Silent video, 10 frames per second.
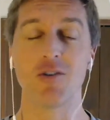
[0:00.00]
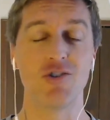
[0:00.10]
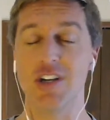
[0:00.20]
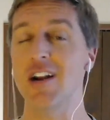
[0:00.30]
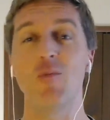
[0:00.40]

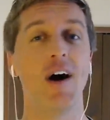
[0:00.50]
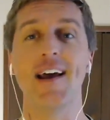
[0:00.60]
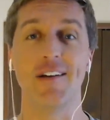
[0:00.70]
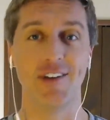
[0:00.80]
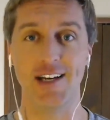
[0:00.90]
She didn't want to
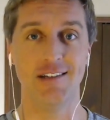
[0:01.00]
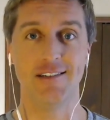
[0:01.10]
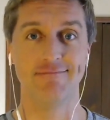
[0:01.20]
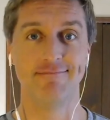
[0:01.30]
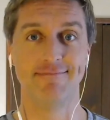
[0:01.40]
have
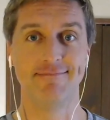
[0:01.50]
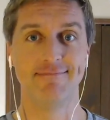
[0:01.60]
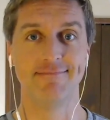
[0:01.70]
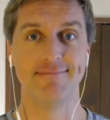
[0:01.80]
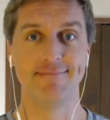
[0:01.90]
kids.
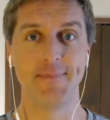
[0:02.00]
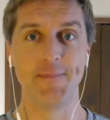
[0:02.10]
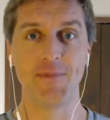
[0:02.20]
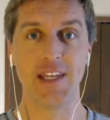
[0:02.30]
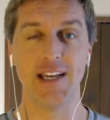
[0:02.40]

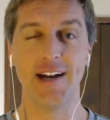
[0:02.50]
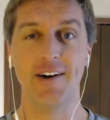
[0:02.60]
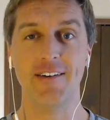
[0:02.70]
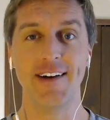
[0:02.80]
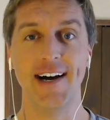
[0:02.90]
You
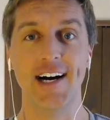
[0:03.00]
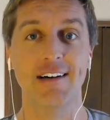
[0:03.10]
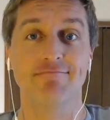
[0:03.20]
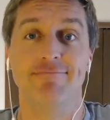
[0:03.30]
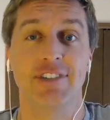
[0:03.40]

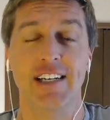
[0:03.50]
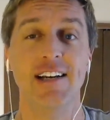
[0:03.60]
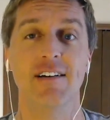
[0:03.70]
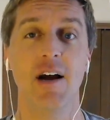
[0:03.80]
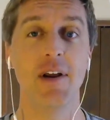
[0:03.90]
know, she
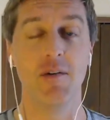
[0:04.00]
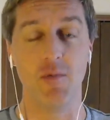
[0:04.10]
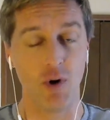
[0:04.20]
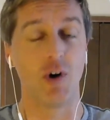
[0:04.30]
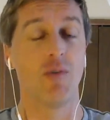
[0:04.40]
didn't. I mean,
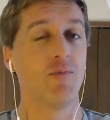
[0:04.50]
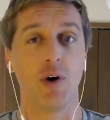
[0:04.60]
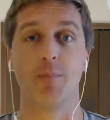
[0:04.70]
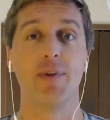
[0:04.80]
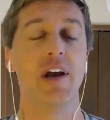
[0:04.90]

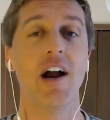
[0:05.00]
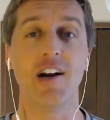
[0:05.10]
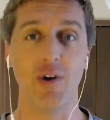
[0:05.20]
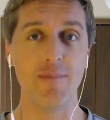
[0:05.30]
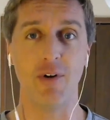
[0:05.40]
we're beyond
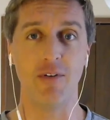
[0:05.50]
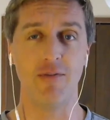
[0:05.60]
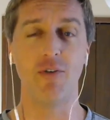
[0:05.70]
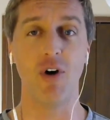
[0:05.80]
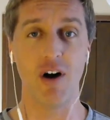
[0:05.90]
grateful
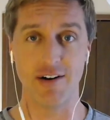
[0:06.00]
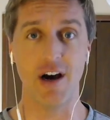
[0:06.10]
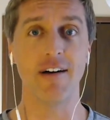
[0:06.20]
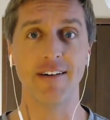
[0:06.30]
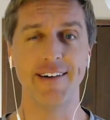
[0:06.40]
for our
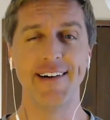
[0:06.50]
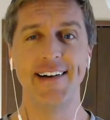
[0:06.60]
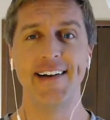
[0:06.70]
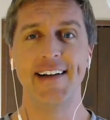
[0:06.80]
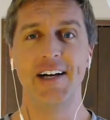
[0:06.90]
daughter
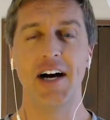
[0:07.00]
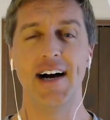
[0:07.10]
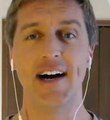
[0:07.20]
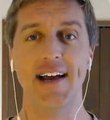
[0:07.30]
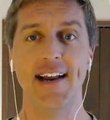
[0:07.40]

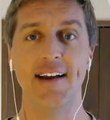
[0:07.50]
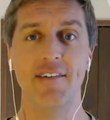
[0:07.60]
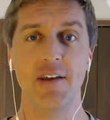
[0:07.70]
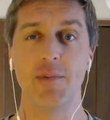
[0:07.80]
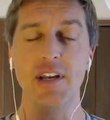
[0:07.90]
and
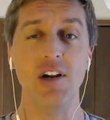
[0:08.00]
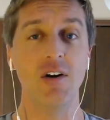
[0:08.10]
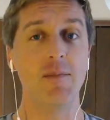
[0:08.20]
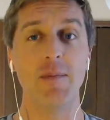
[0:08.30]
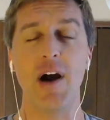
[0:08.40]
everything. But, you know,
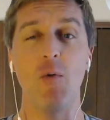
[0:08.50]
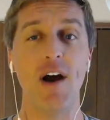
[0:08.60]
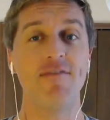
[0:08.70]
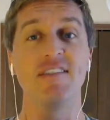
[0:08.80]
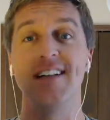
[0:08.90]
I mean, my
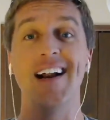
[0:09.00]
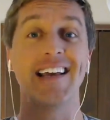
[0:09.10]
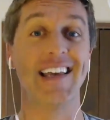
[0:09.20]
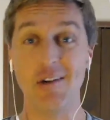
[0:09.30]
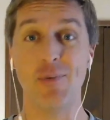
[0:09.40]
wife is not a
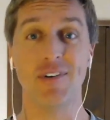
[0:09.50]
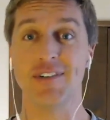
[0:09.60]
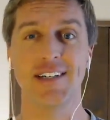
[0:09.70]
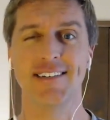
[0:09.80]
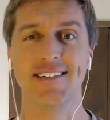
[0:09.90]
kid
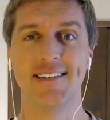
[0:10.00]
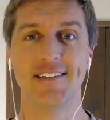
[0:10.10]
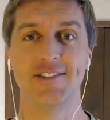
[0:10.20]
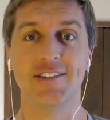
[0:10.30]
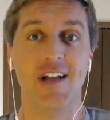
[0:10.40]
person.
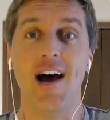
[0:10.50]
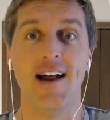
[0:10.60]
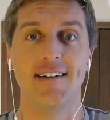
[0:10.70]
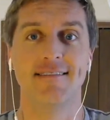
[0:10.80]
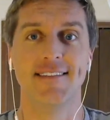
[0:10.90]
She's not.